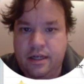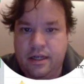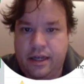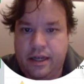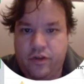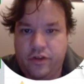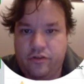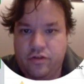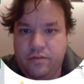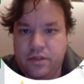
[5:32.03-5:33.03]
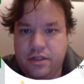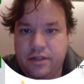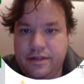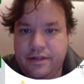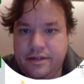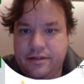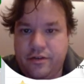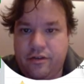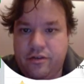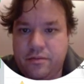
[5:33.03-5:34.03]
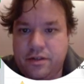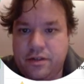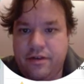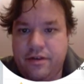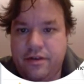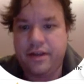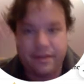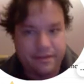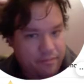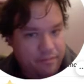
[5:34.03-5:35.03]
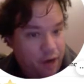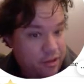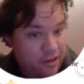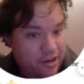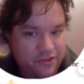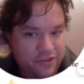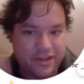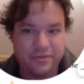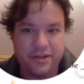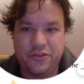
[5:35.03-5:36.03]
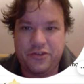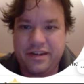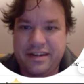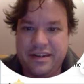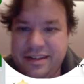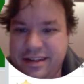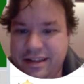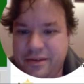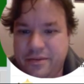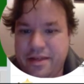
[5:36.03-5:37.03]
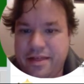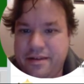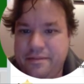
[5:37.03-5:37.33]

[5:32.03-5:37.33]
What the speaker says: Again, 3-note trumps. 3-note trumps is a very popular contract when you're dealing with